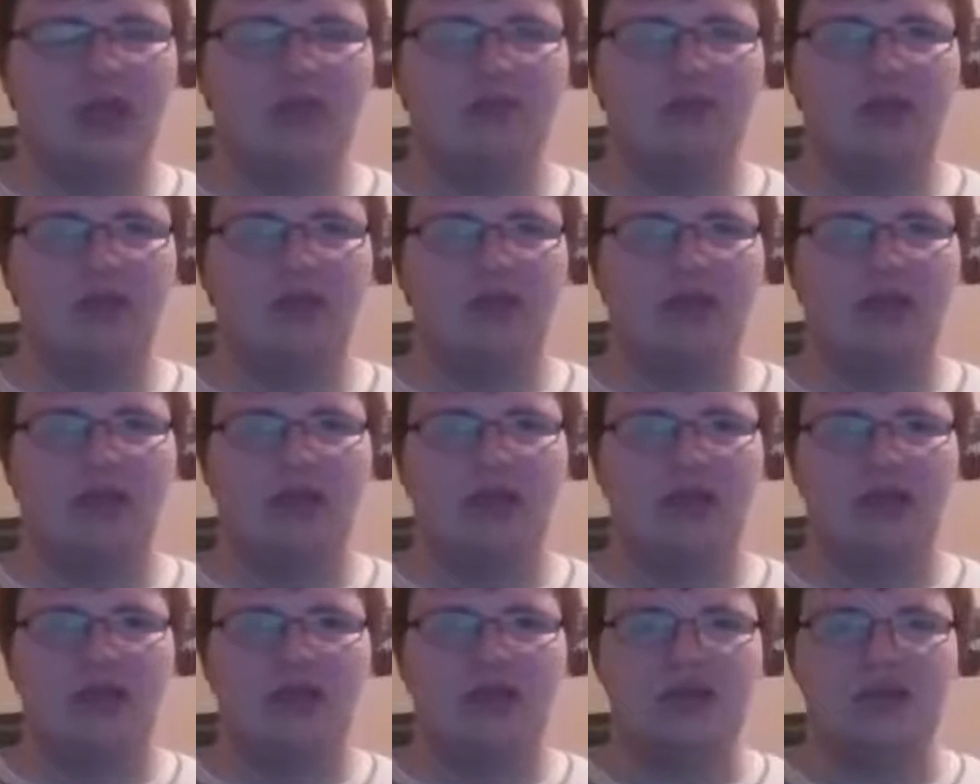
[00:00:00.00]

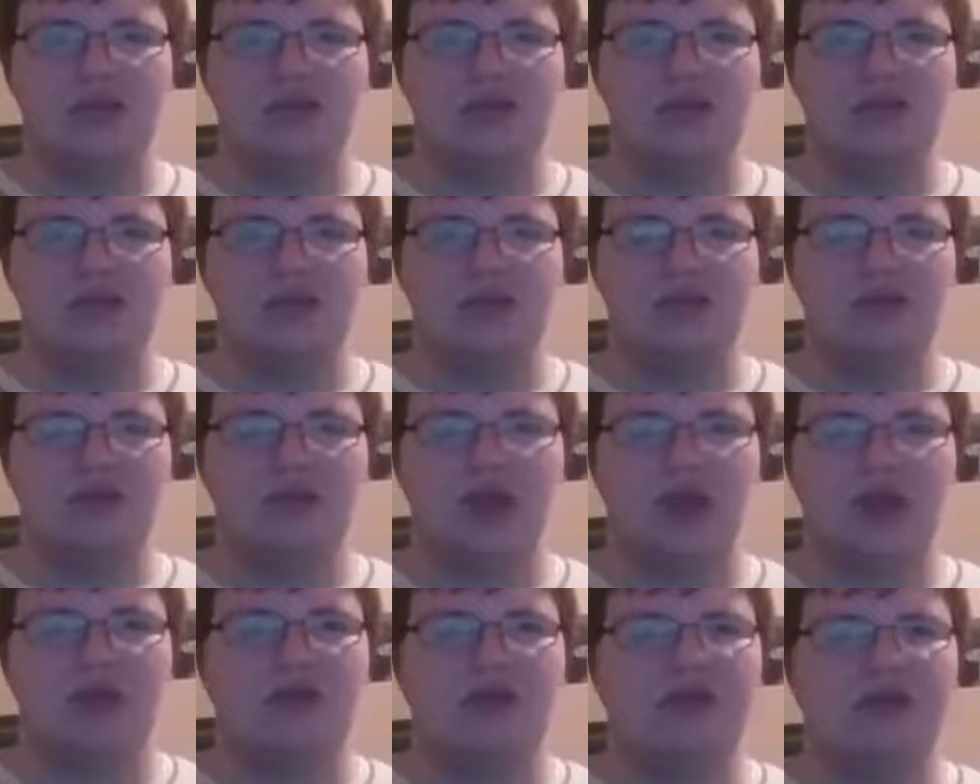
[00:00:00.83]
Because
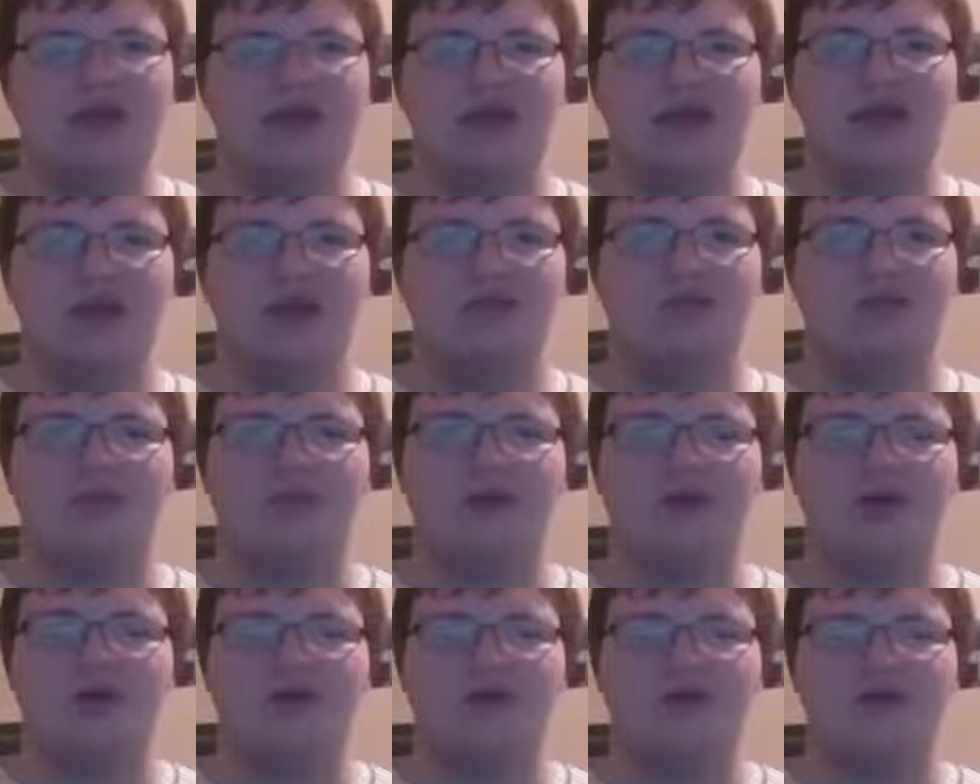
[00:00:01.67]
I'm not the type of
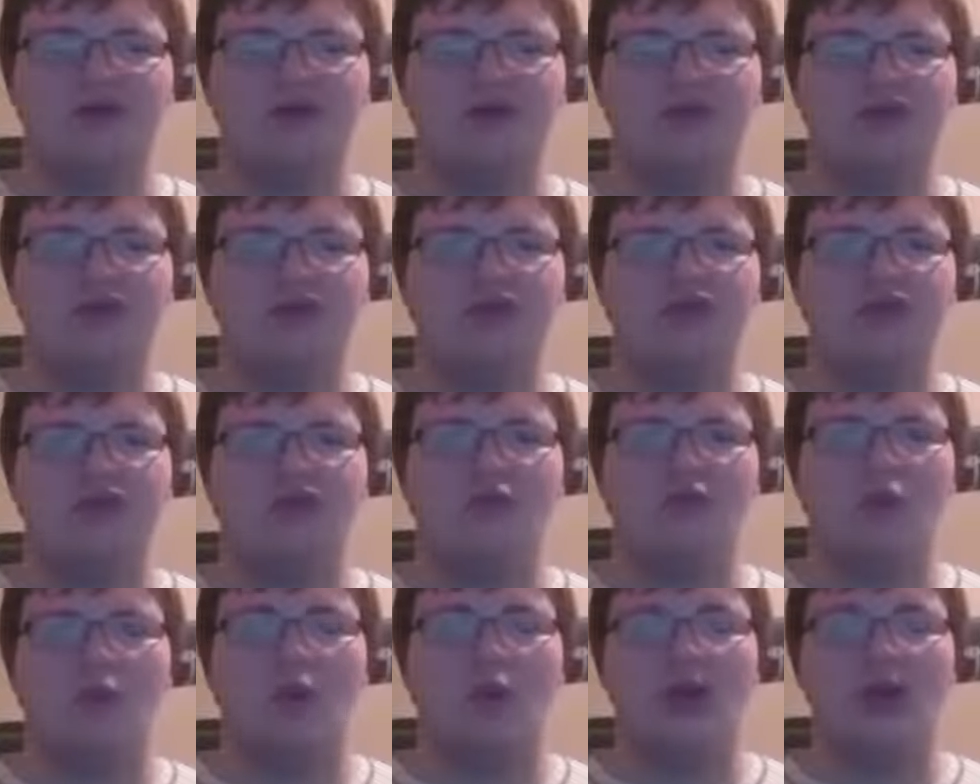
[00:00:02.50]
person who
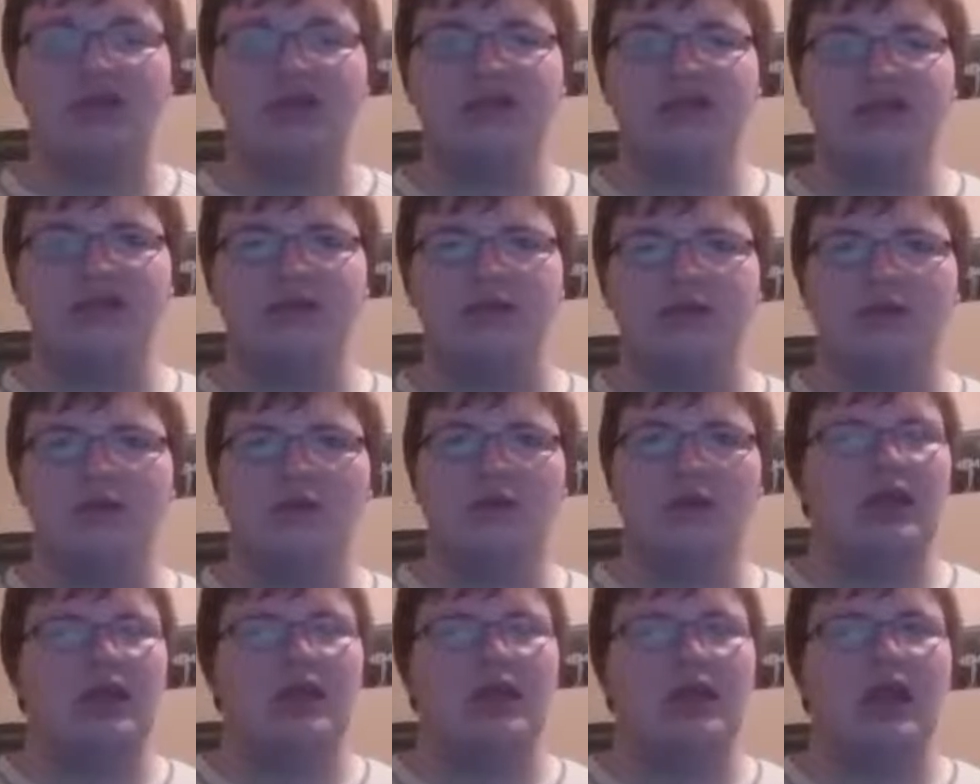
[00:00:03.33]
wants to
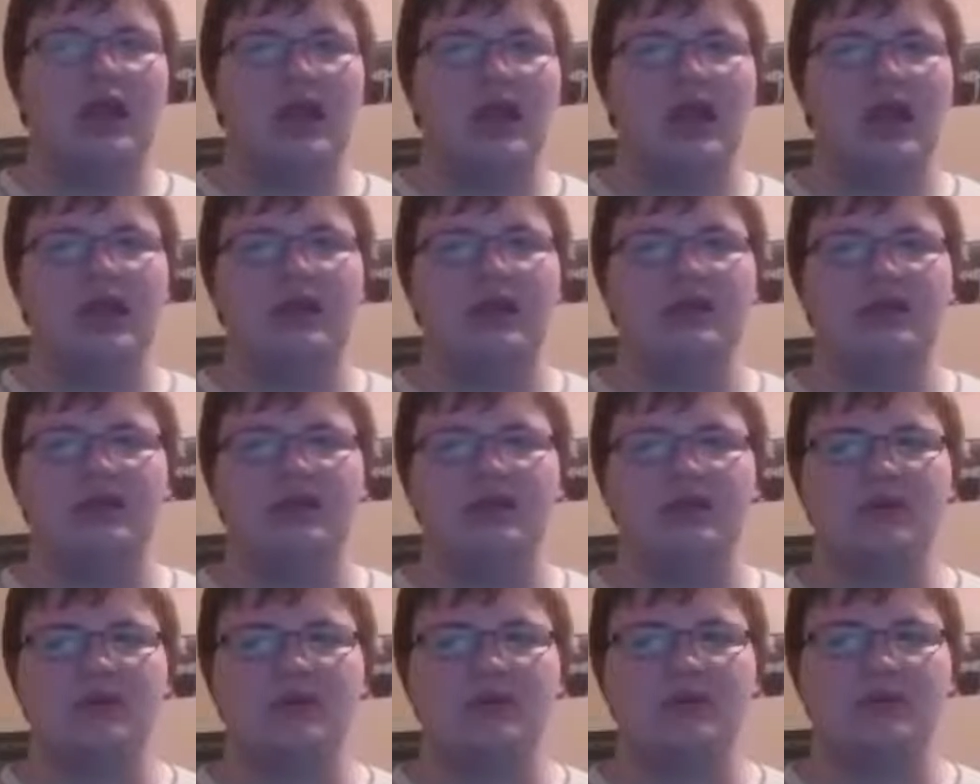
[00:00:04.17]
get
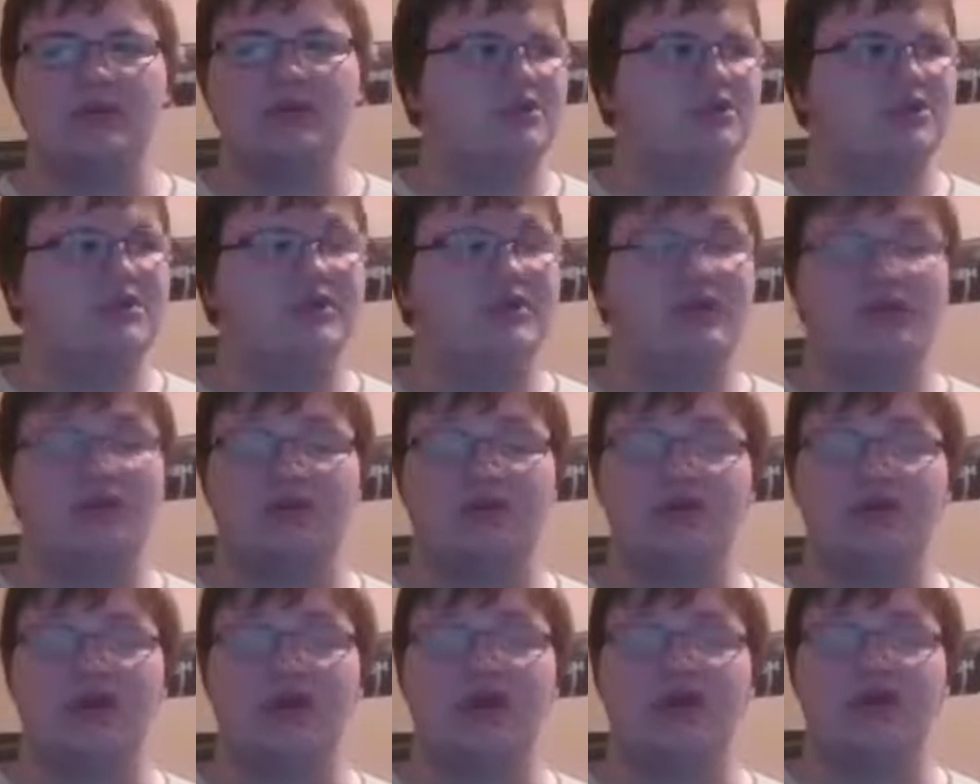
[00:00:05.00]
into
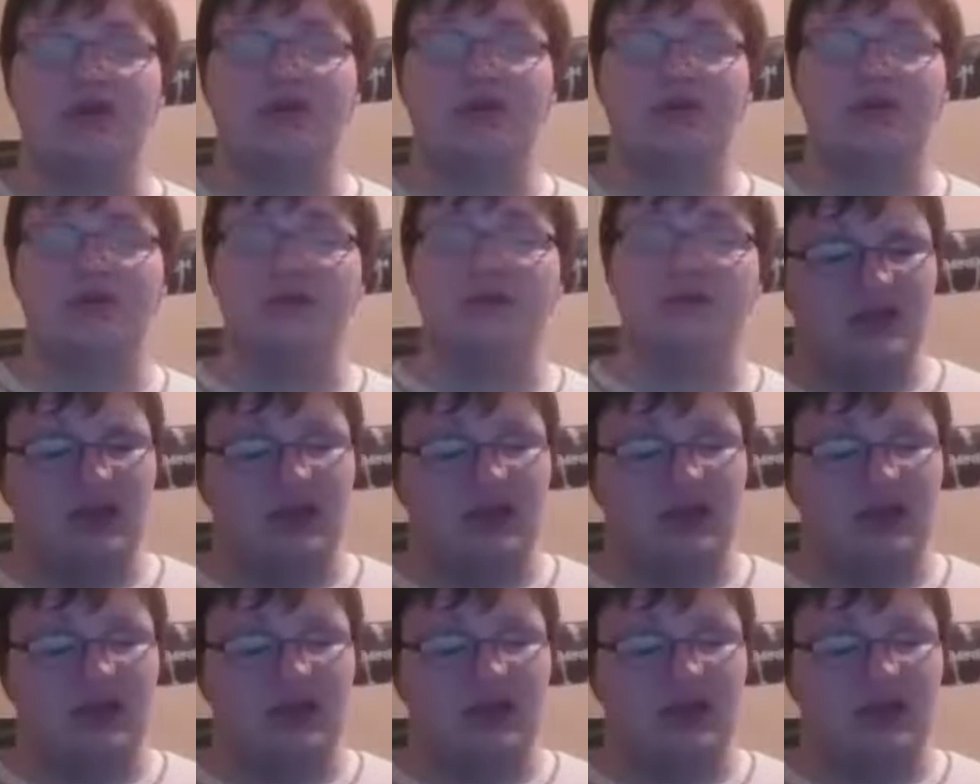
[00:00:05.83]
situations.